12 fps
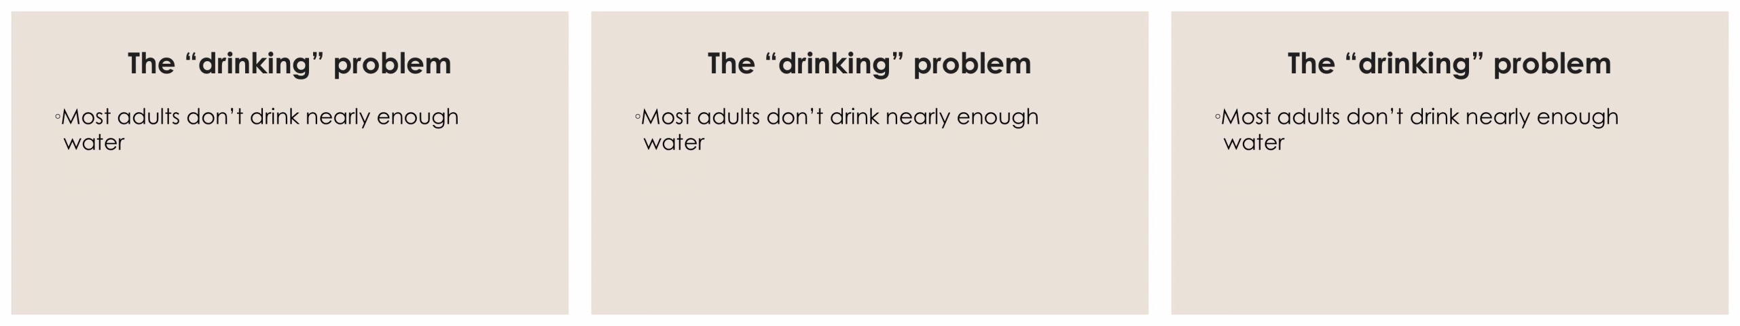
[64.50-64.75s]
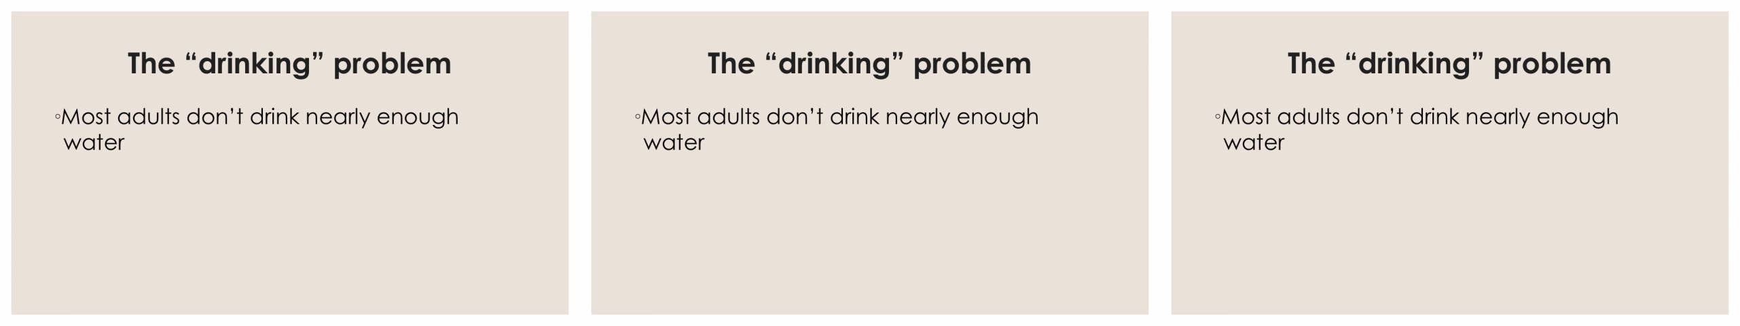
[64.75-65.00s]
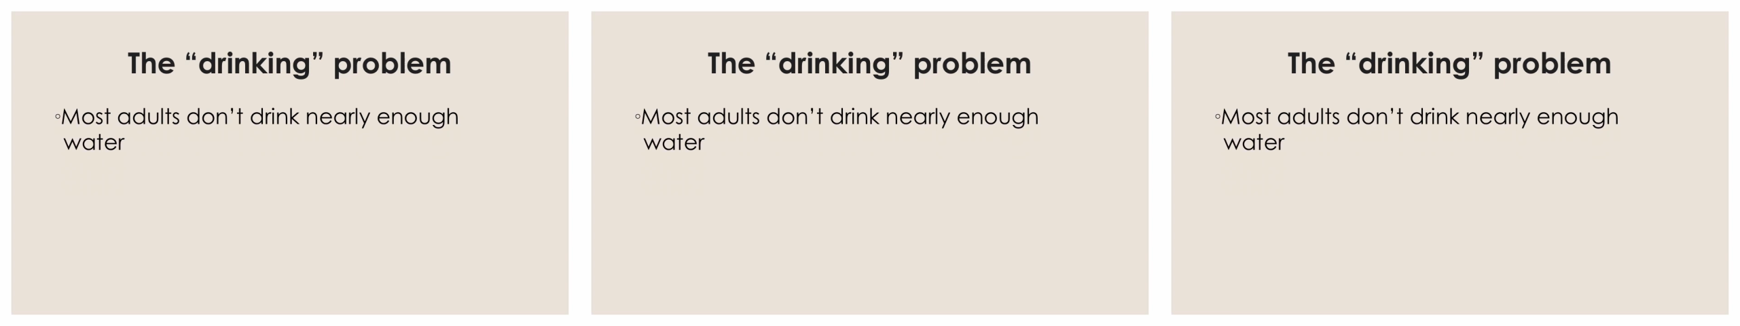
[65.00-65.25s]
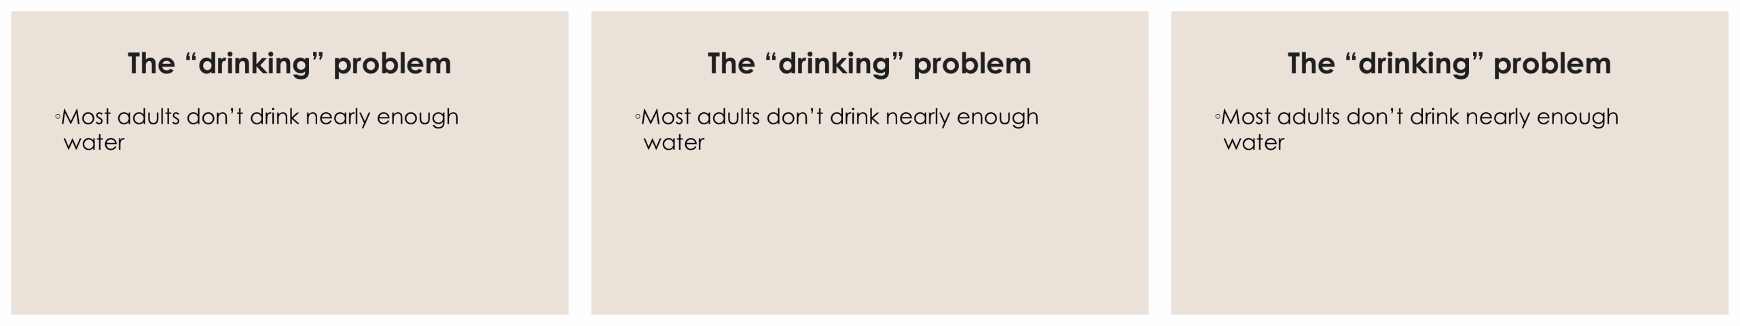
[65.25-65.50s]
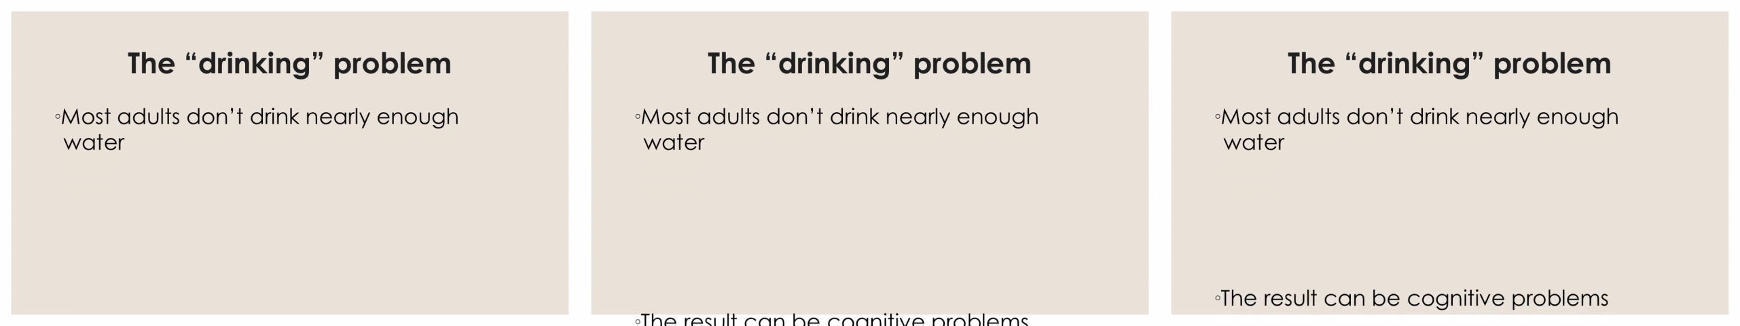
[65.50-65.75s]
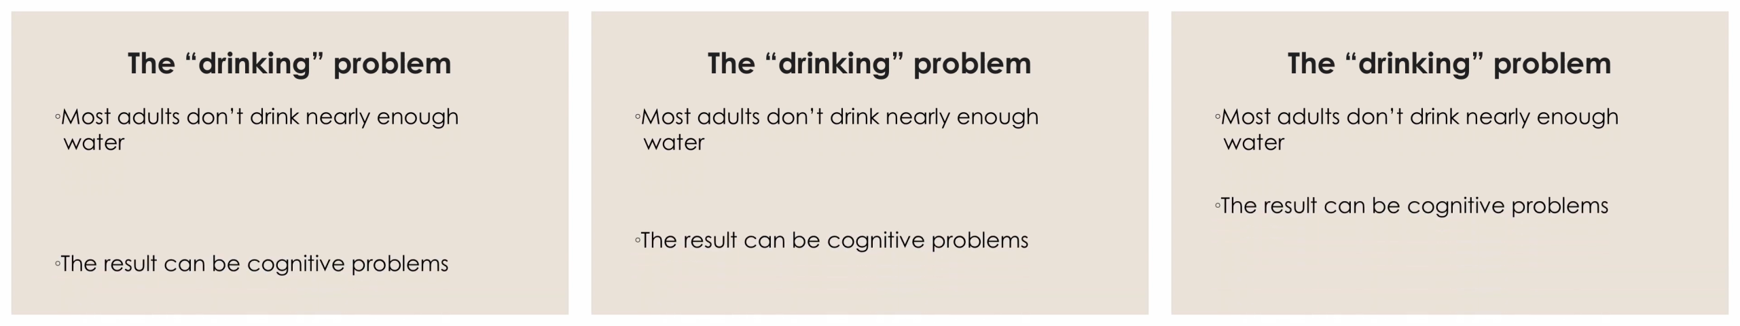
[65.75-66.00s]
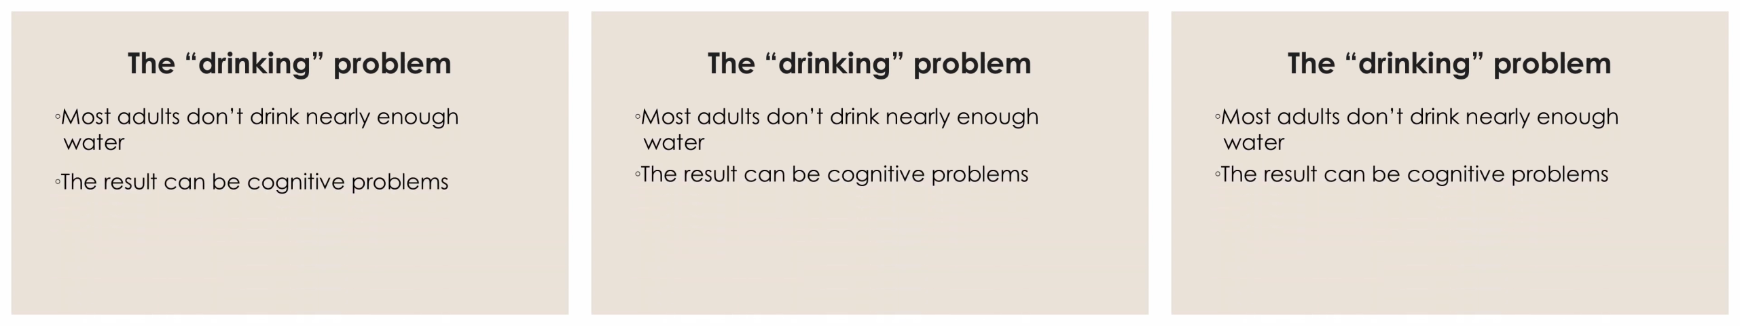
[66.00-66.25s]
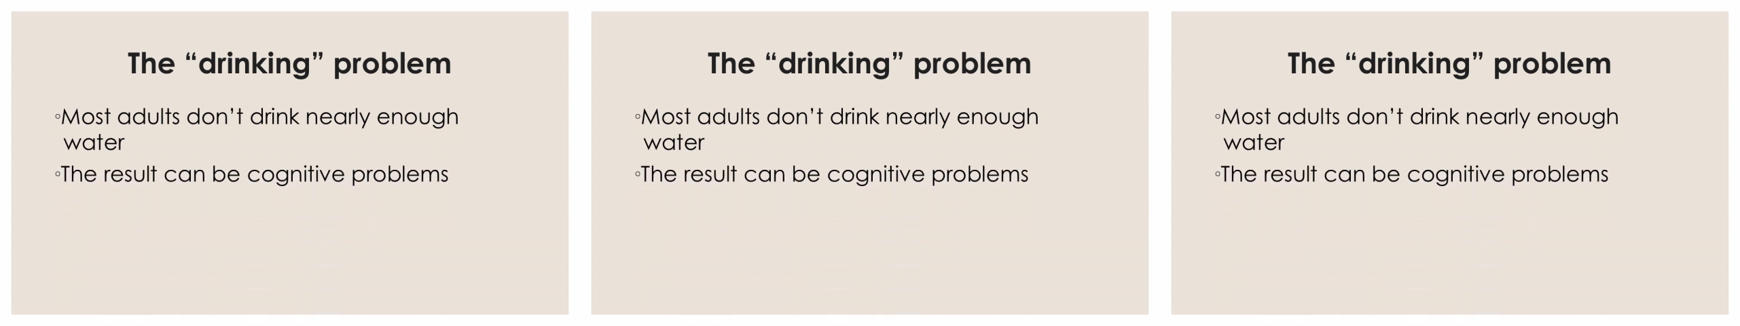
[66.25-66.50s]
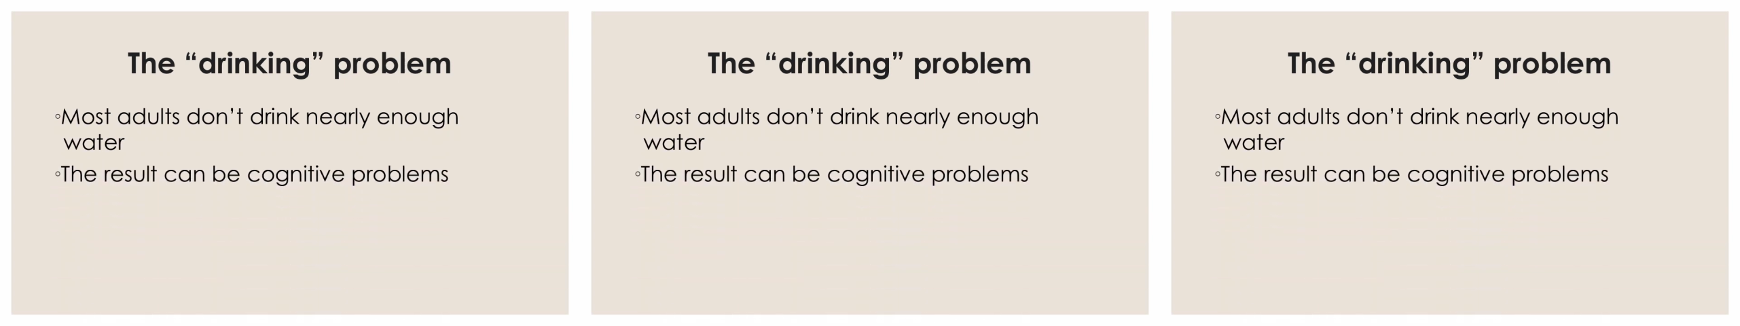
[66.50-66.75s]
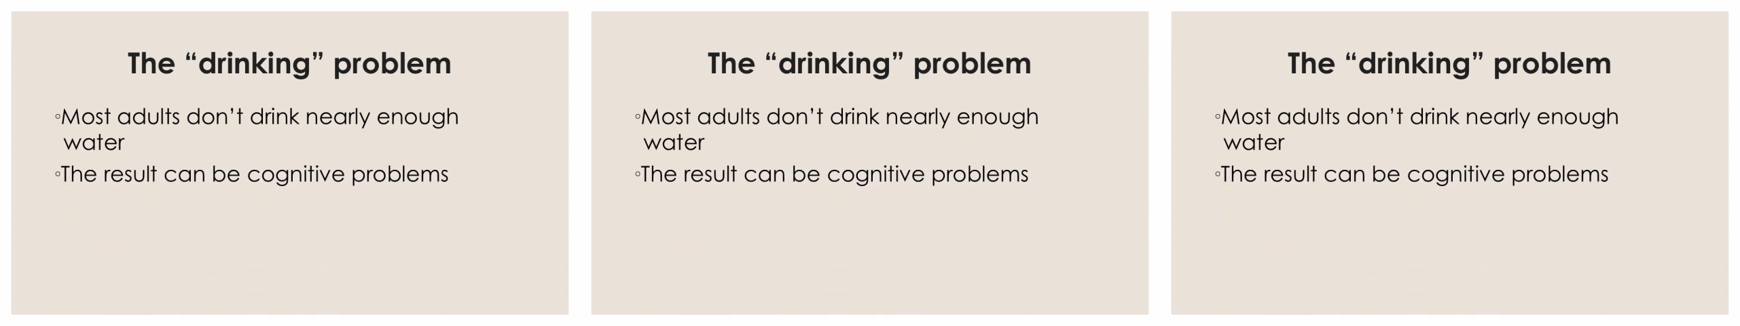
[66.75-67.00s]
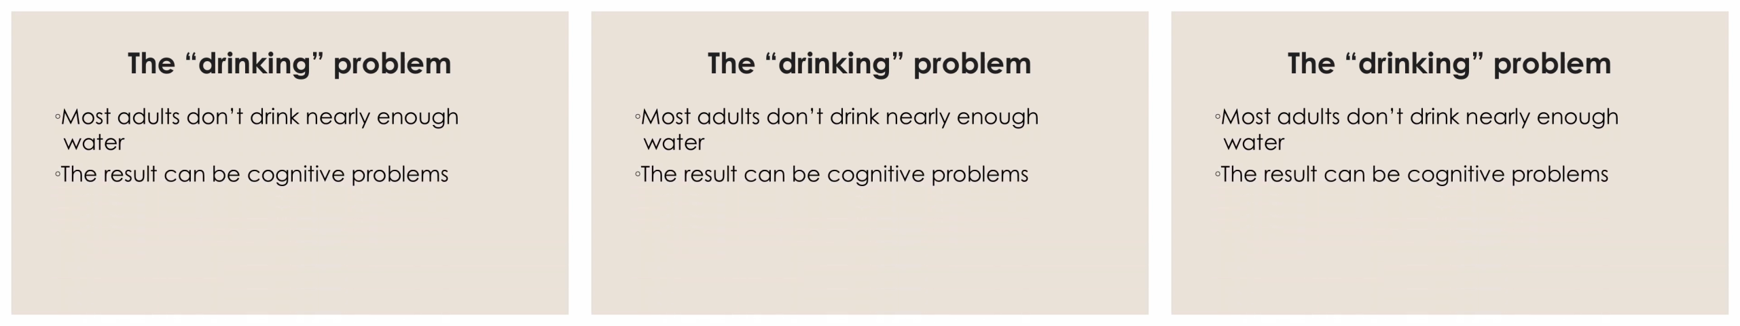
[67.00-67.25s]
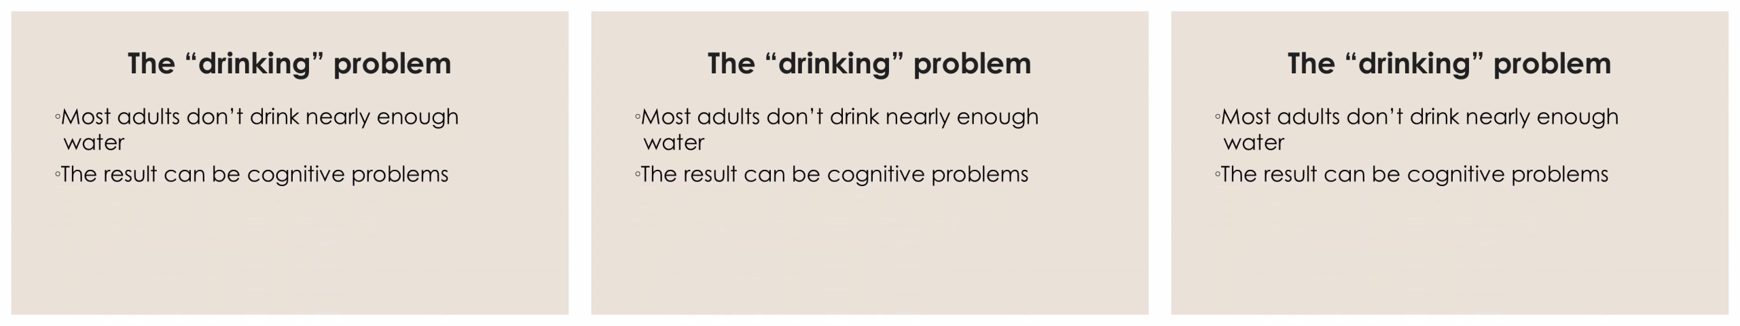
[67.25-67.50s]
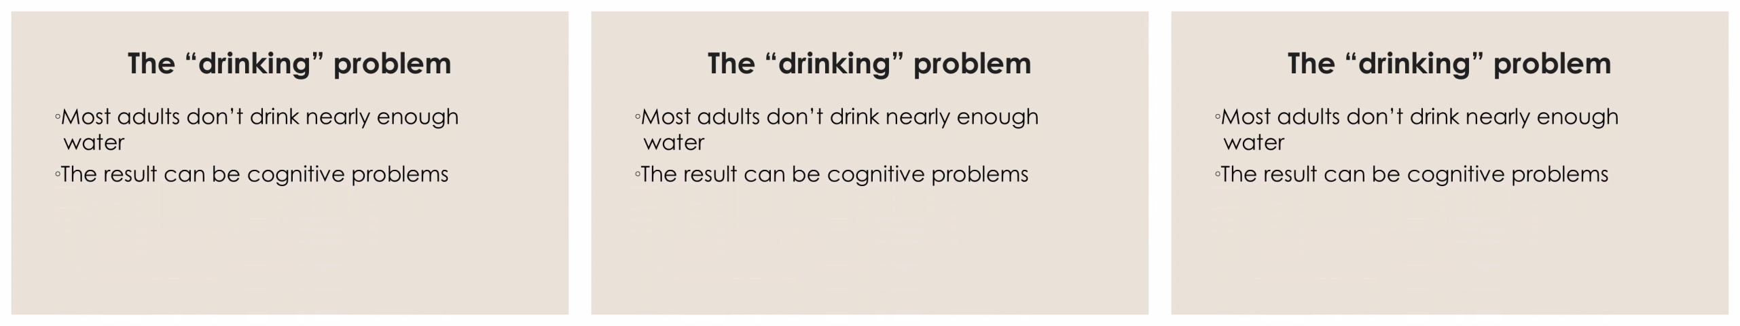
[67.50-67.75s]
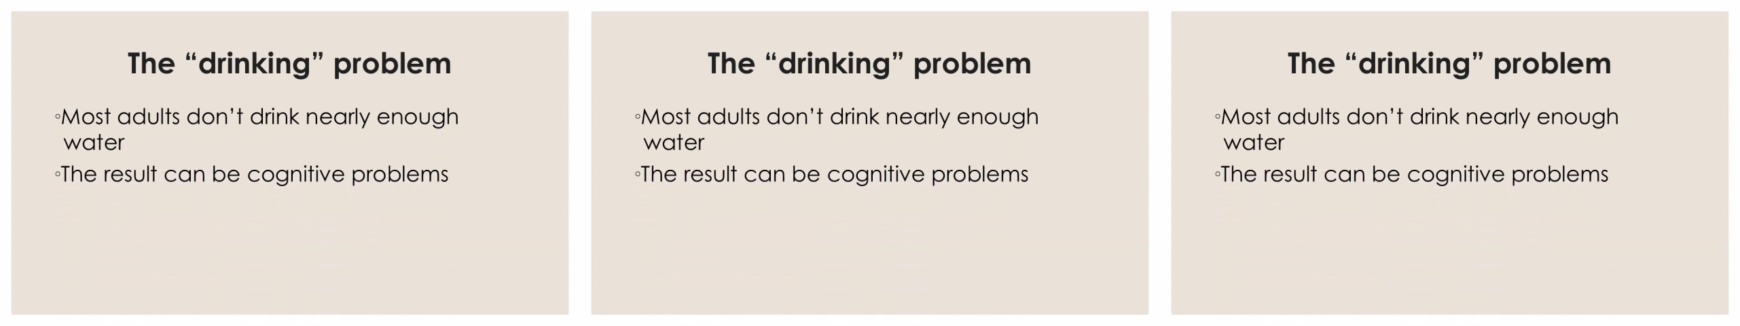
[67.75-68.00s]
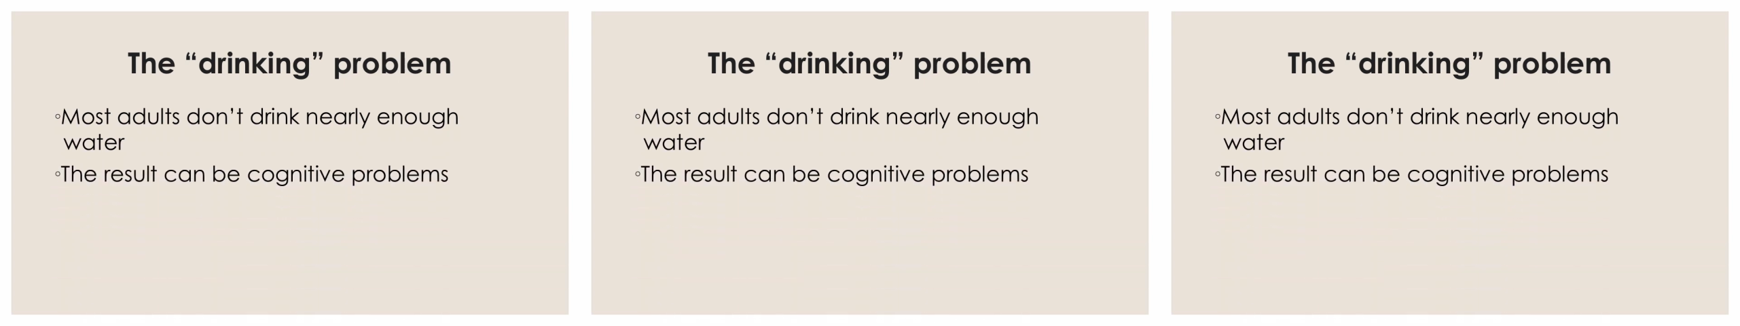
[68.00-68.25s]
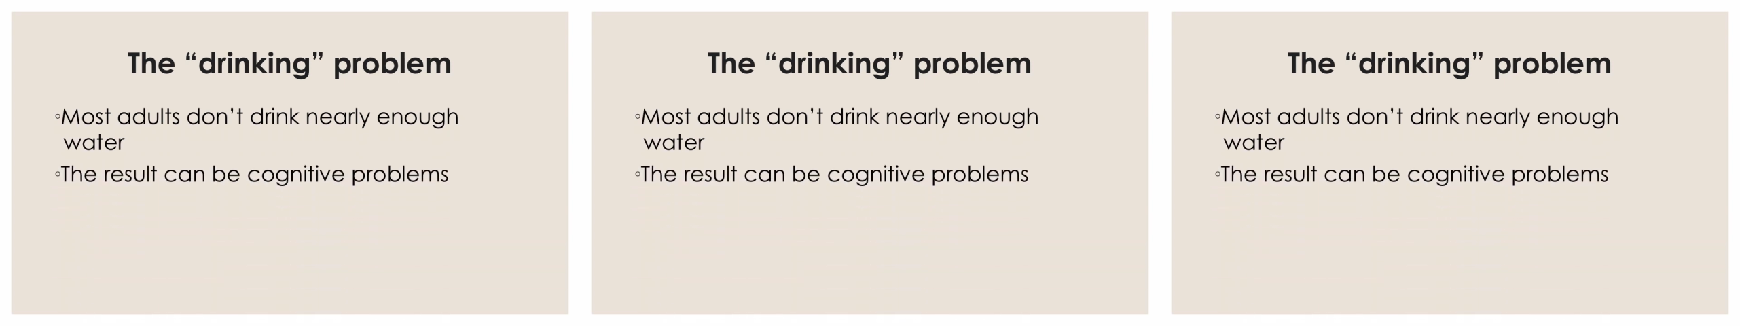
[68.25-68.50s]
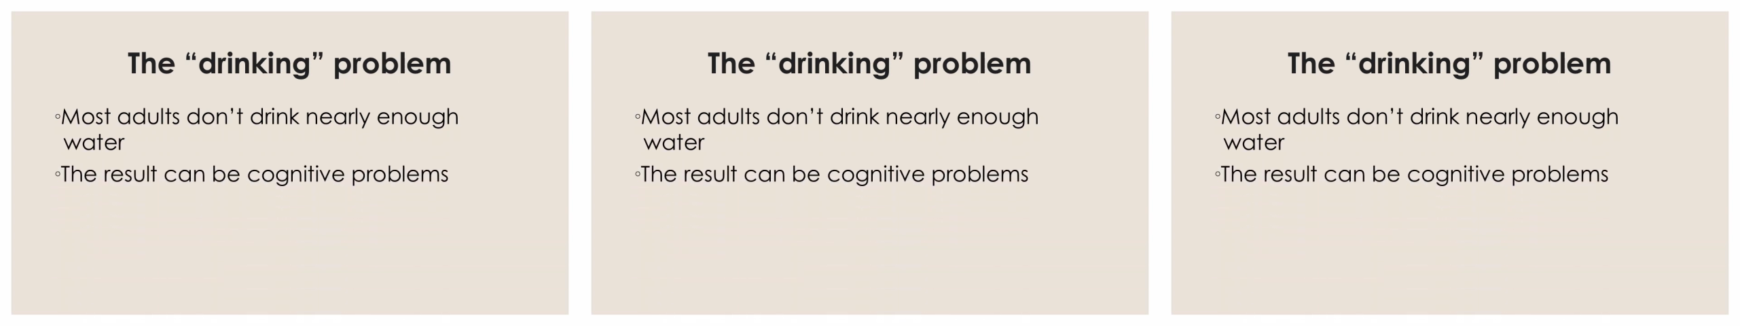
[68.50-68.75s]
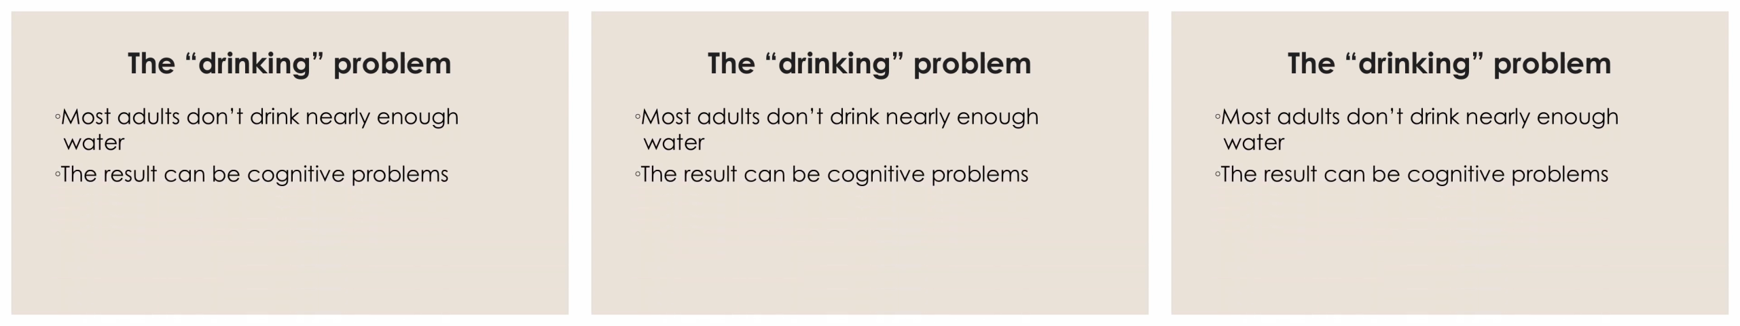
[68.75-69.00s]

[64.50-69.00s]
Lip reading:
No face is visible, so there are no lips to read.